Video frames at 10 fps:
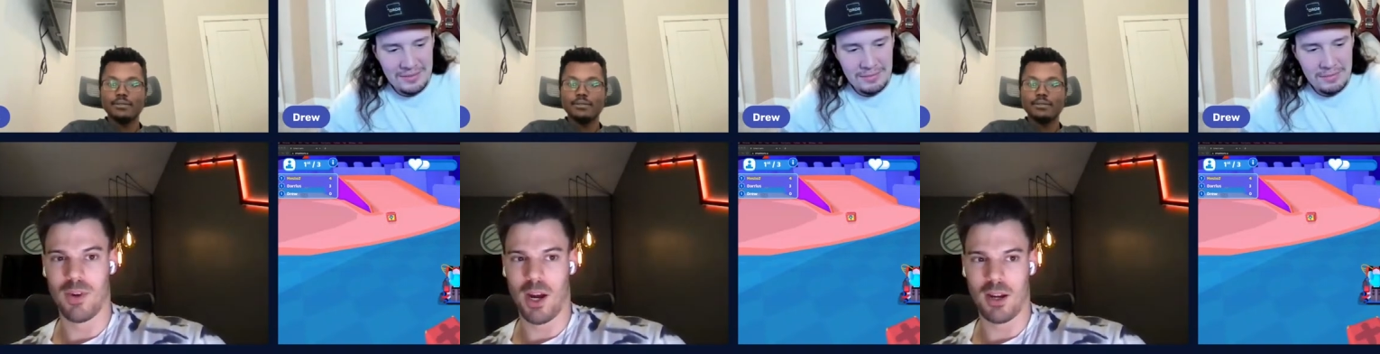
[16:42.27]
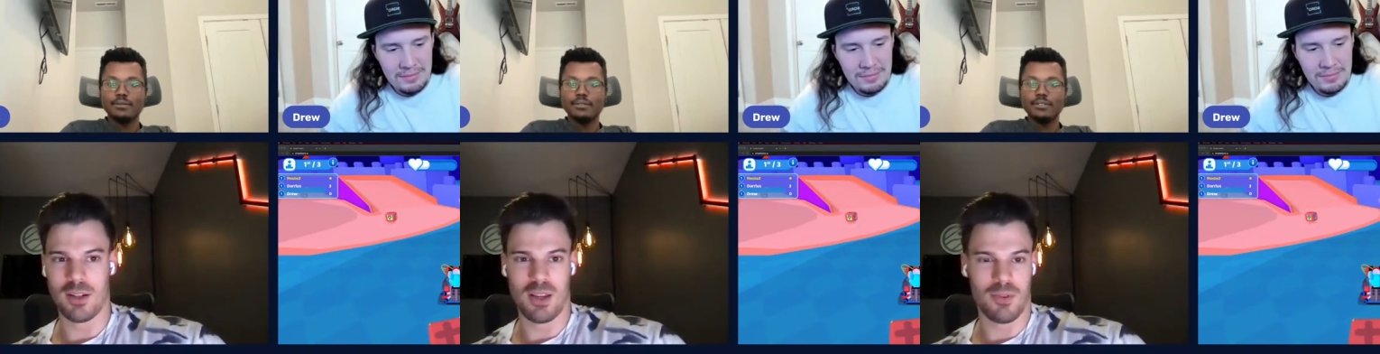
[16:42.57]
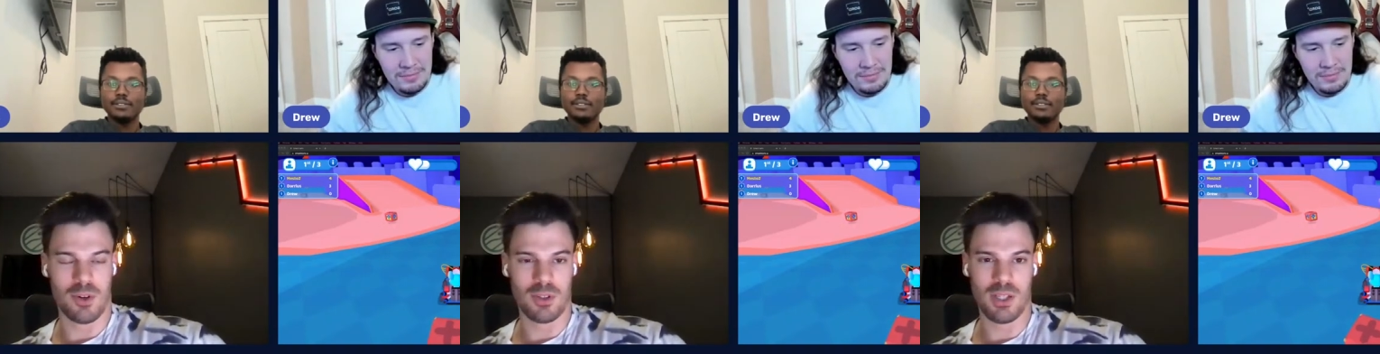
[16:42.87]
Speaker 1: varied in
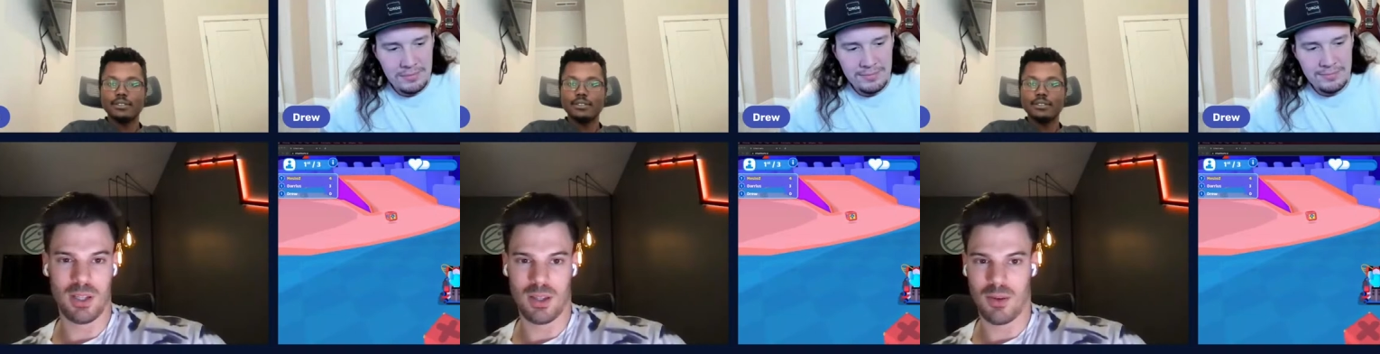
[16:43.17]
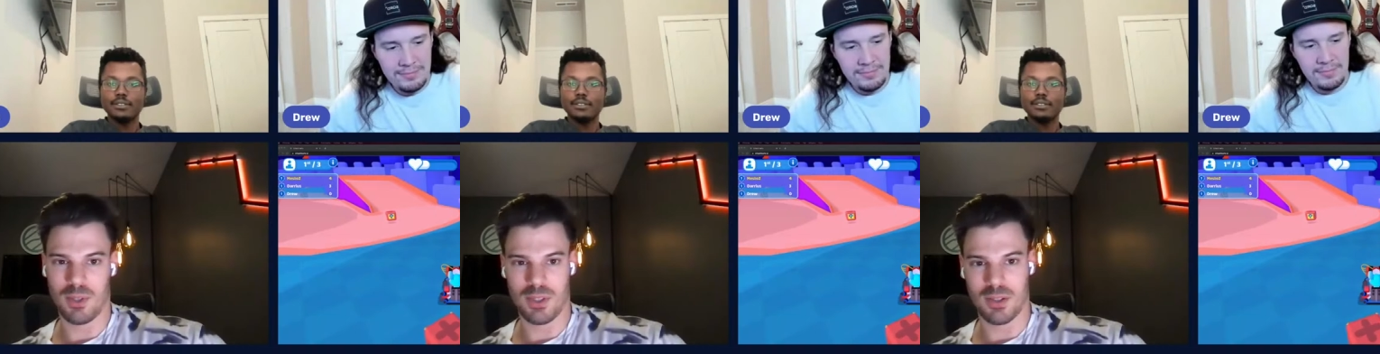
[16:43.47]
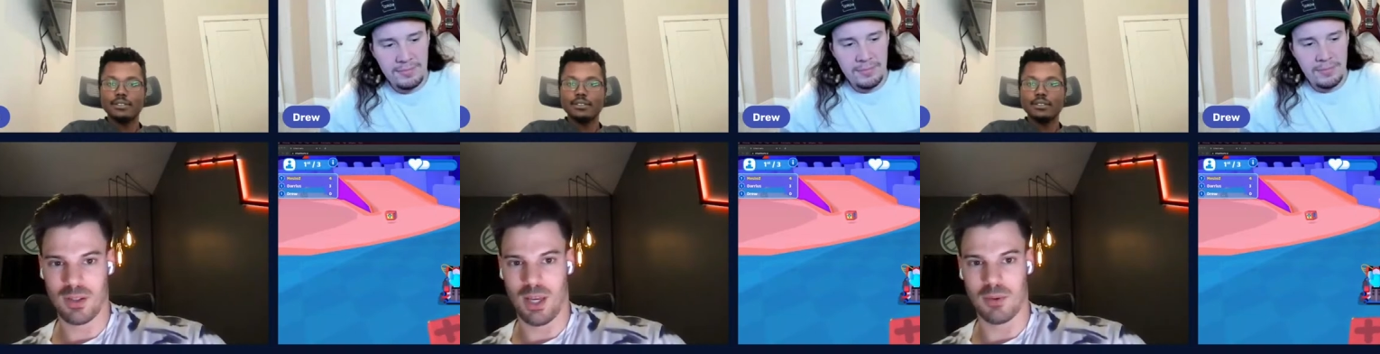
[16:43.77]
difficulty and that
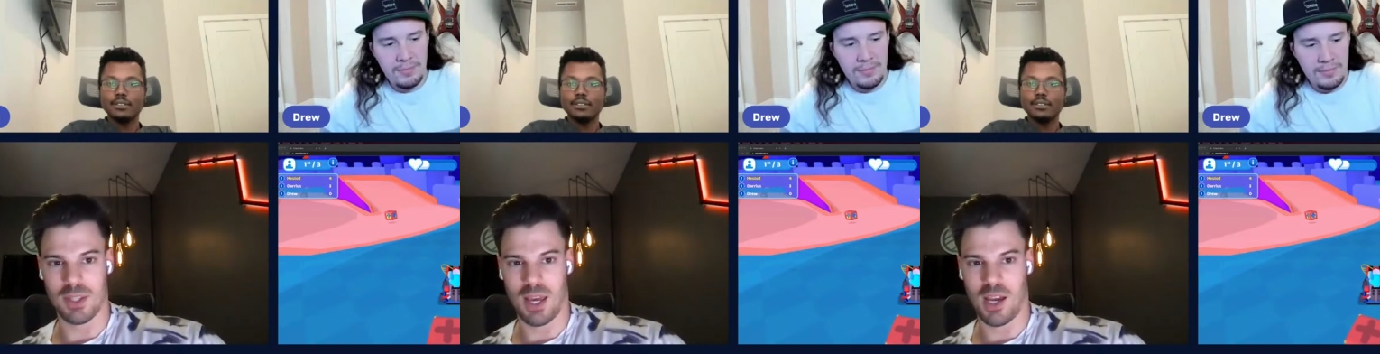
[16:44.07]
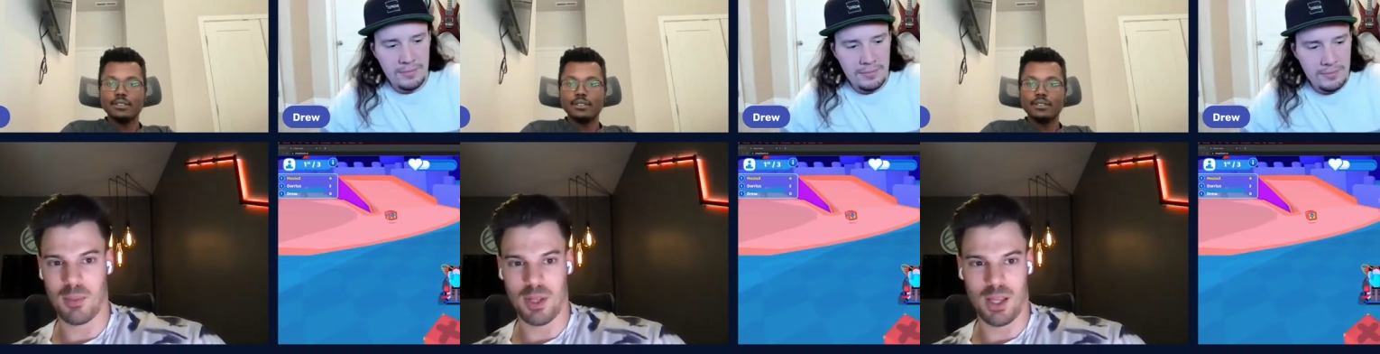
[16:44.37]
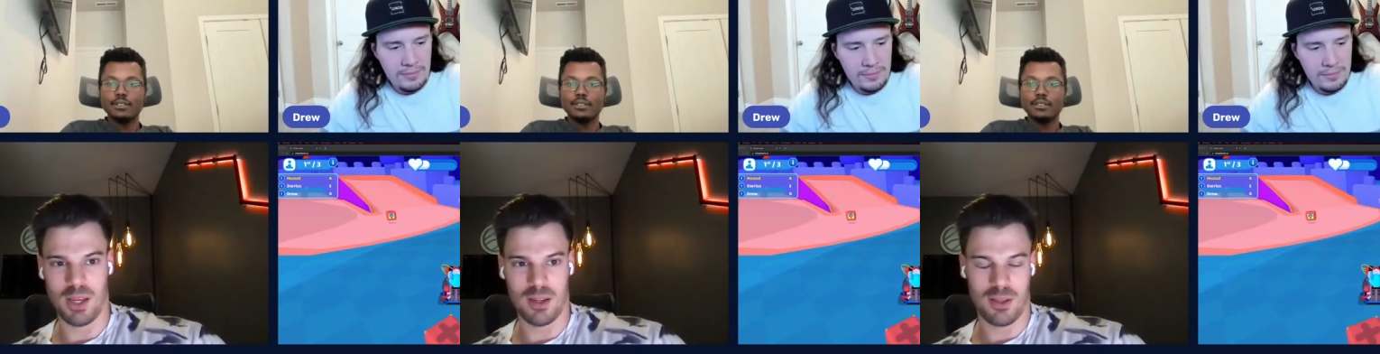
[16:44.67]
was that was that. But
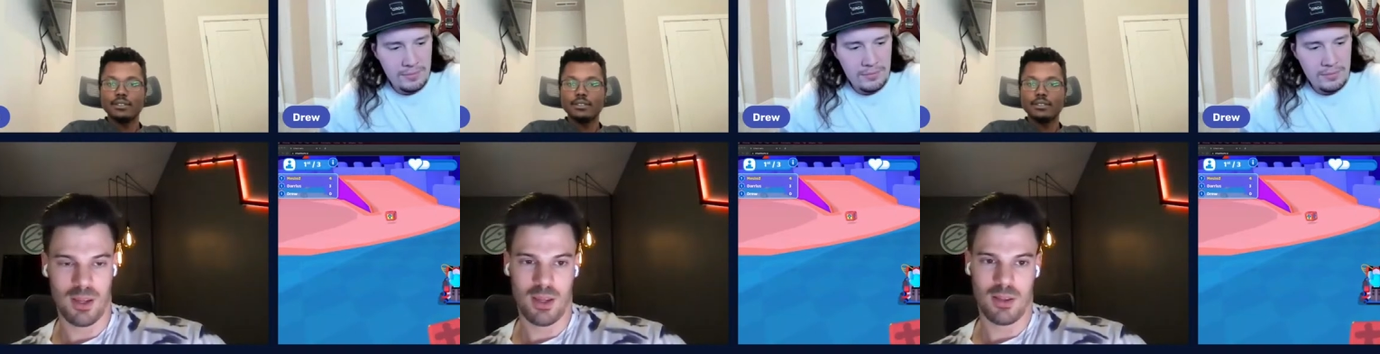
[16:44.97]
like